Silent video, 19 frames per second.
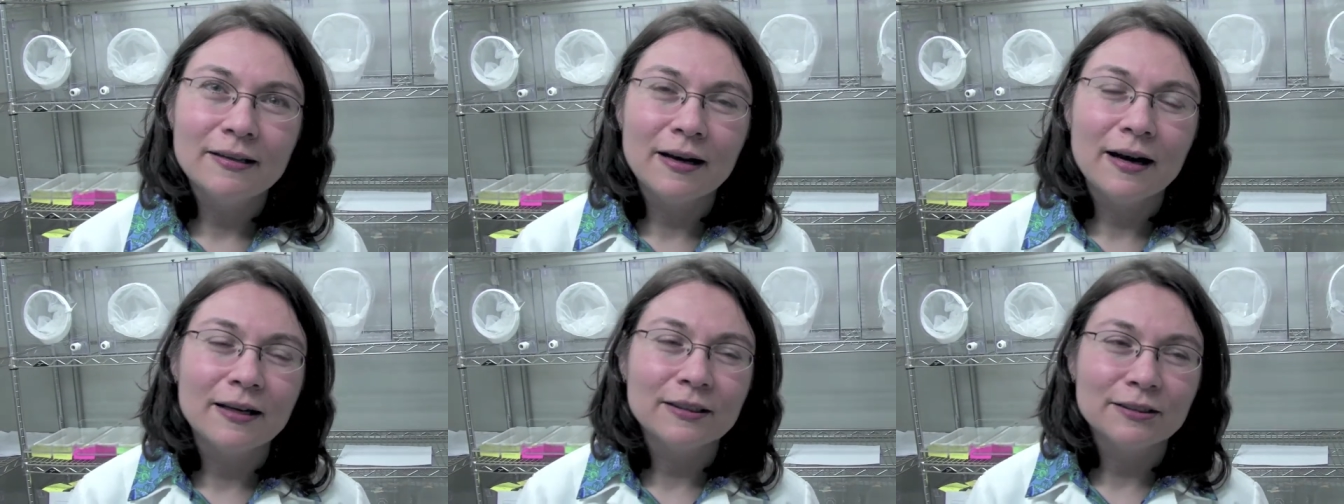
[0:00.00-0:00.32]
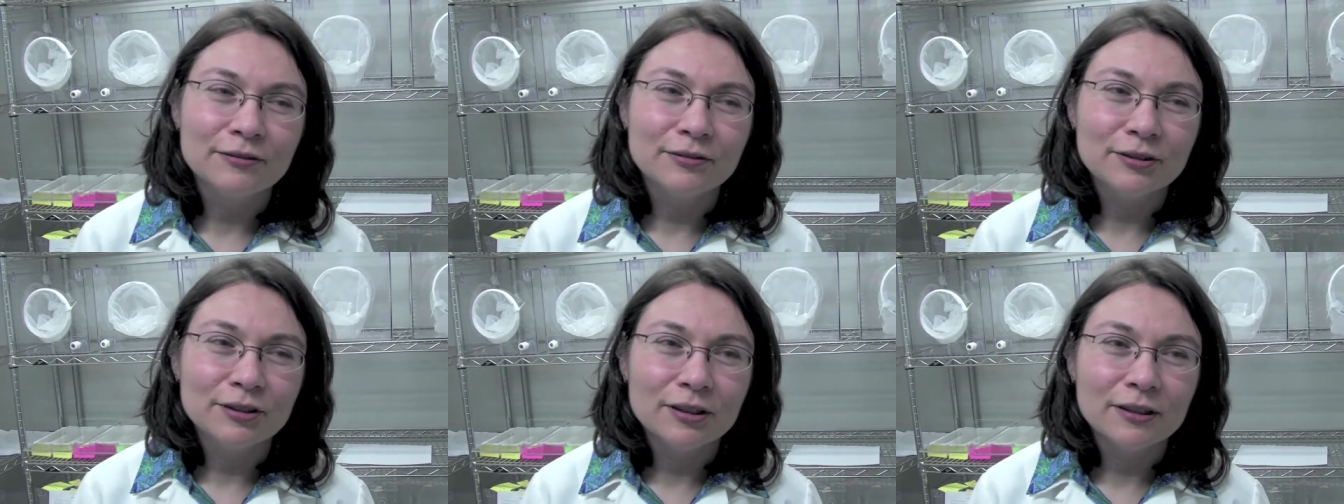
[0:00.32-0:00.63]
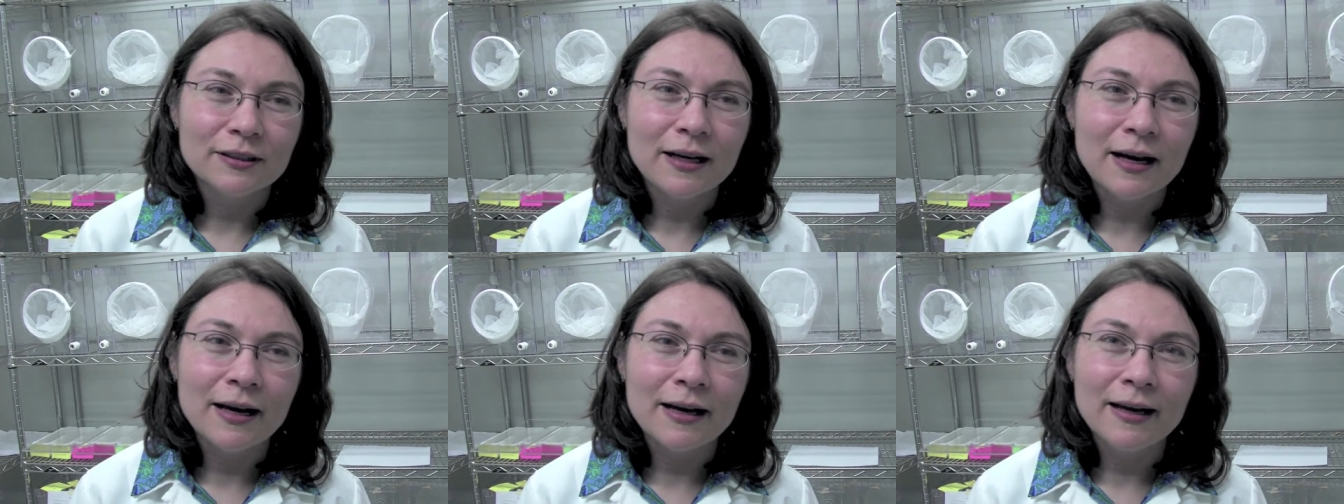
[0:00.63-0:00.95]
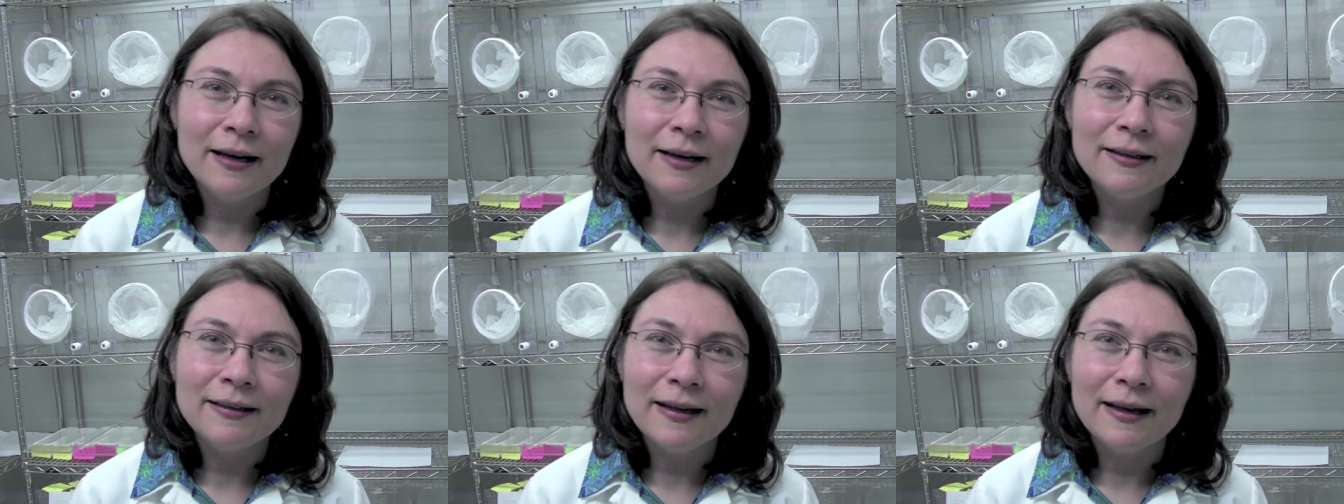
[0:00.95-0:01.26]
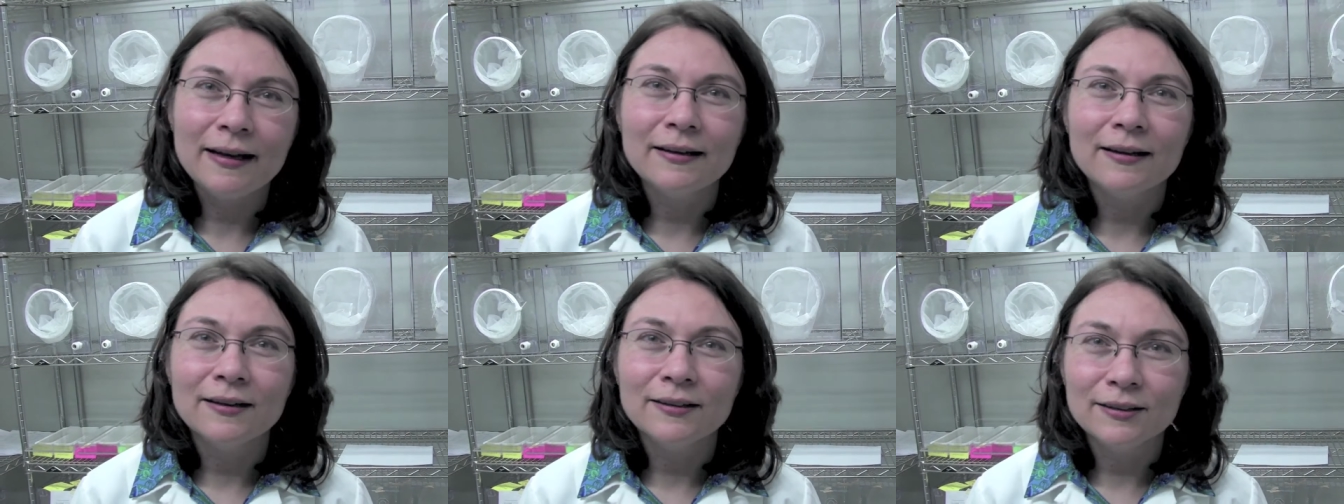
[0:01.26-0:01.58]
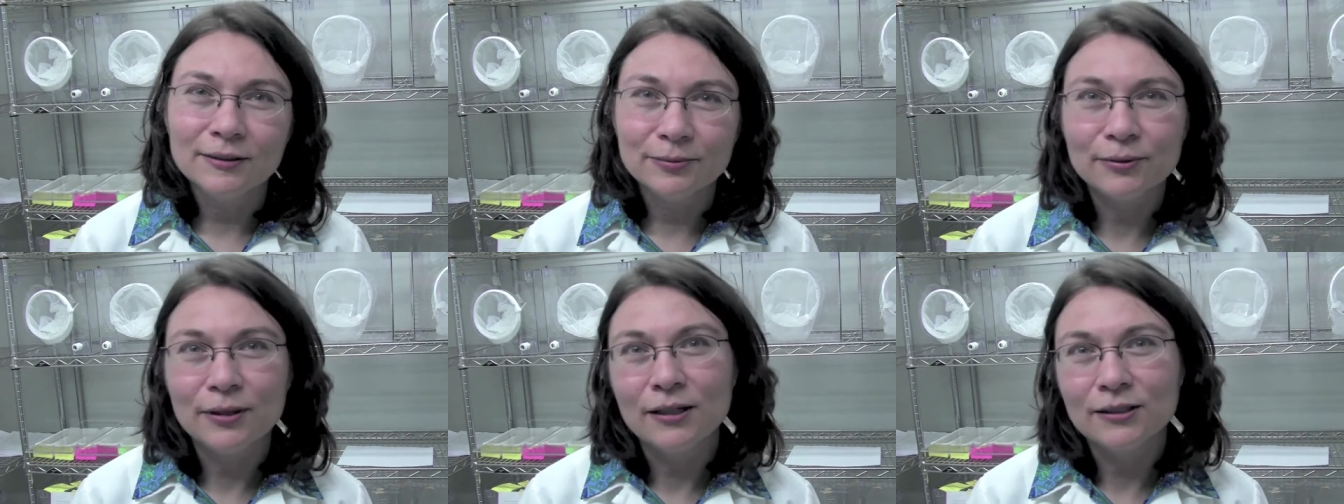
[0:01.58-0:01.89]
artificial diet, and
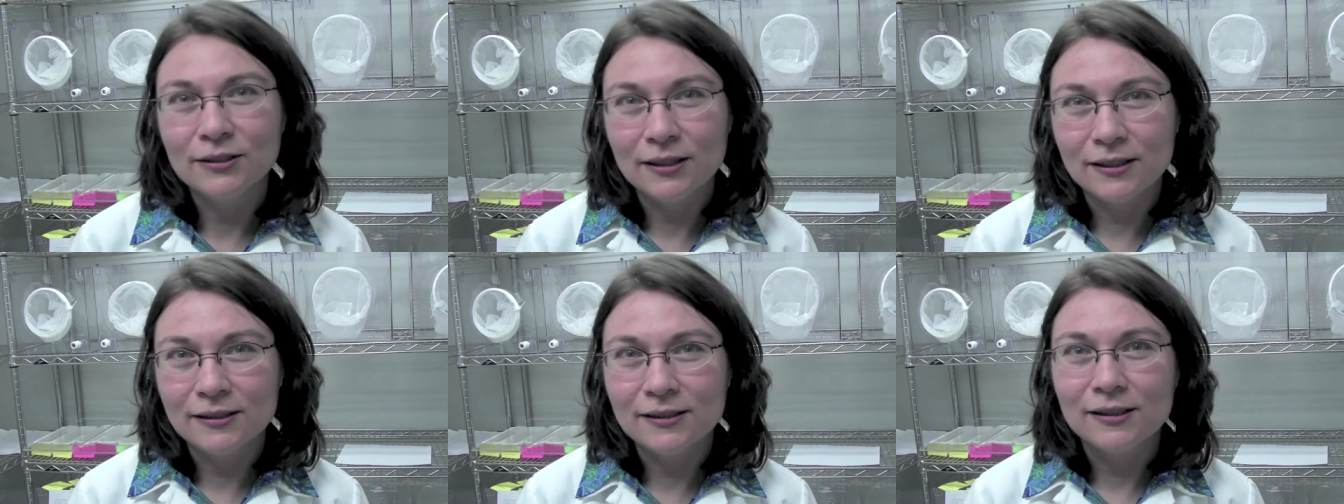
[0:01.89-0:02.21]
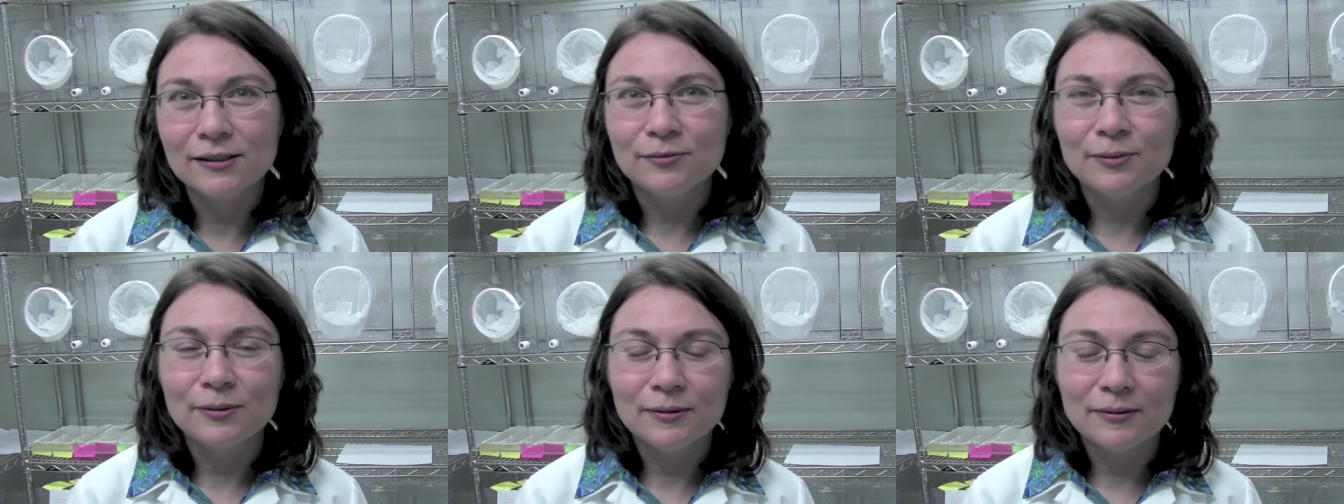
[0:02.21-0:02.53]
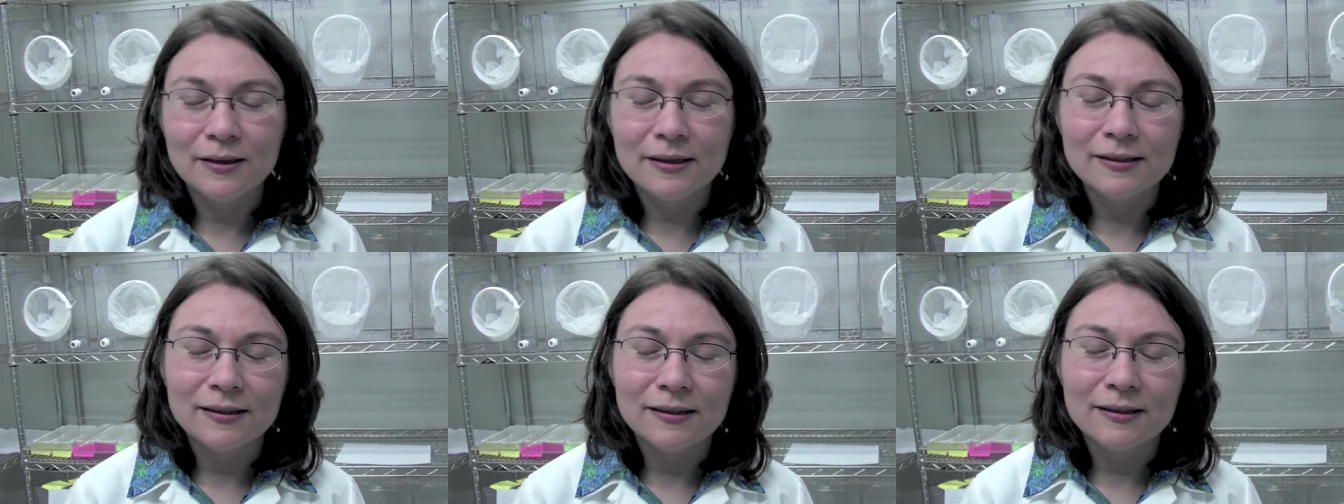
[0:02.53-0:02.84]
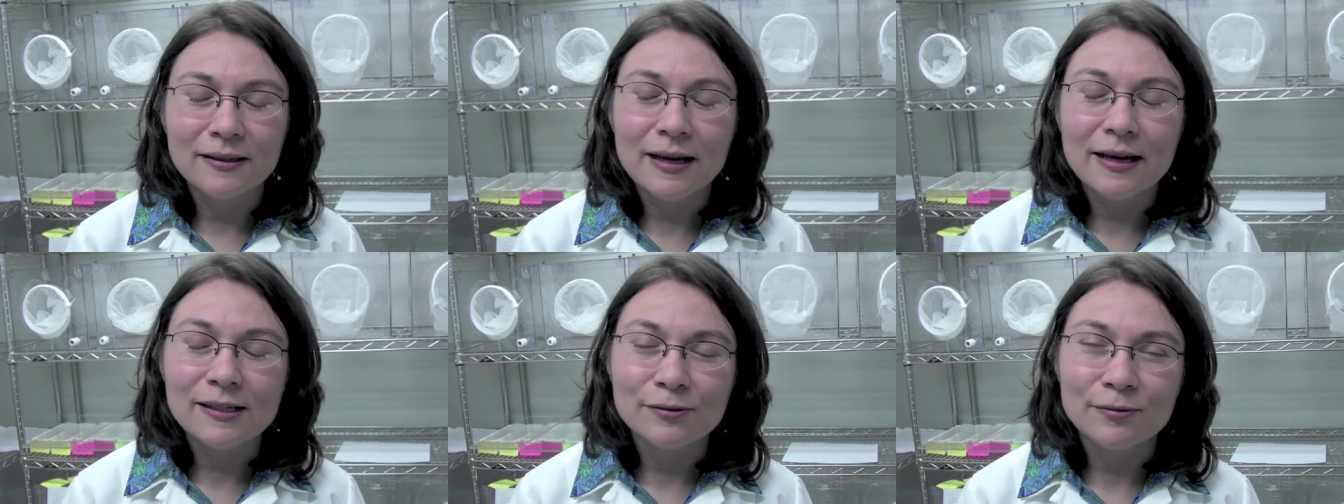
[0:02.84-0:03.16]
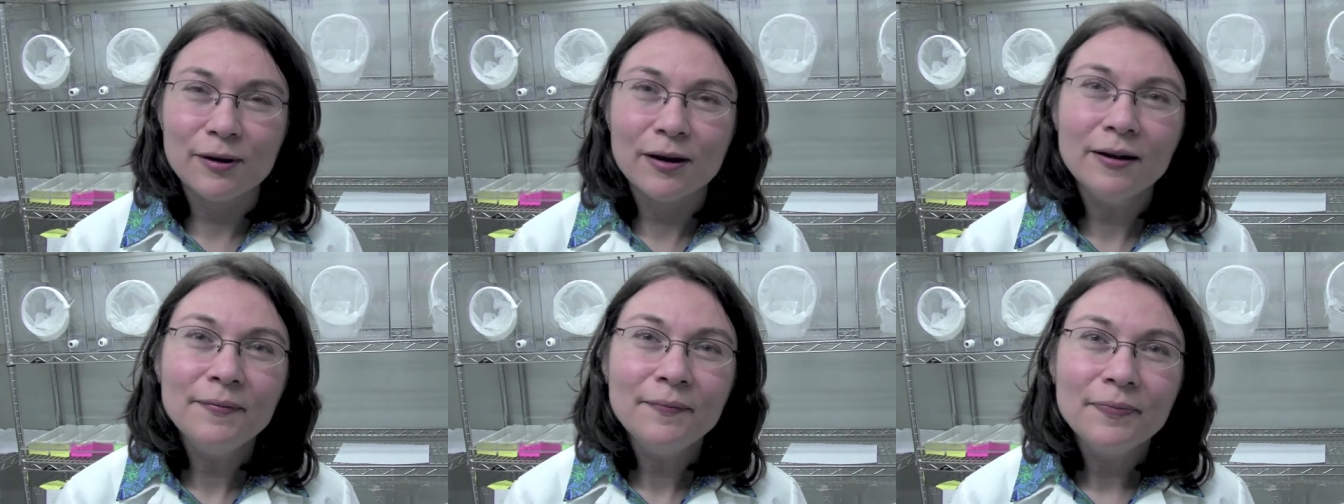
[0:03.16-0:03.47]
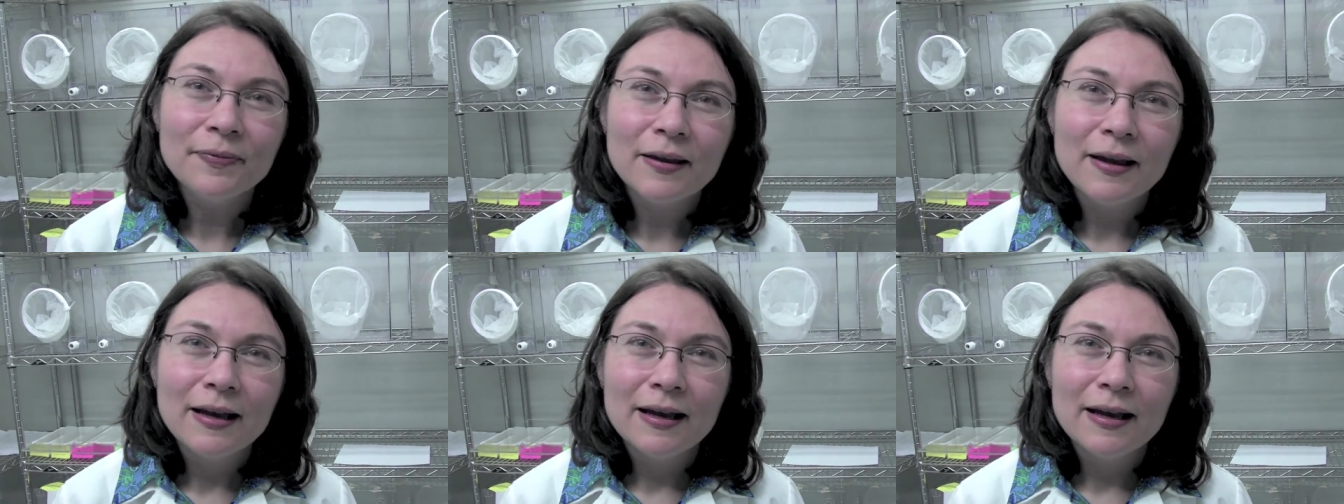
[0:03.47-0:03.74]
other projects as, as well.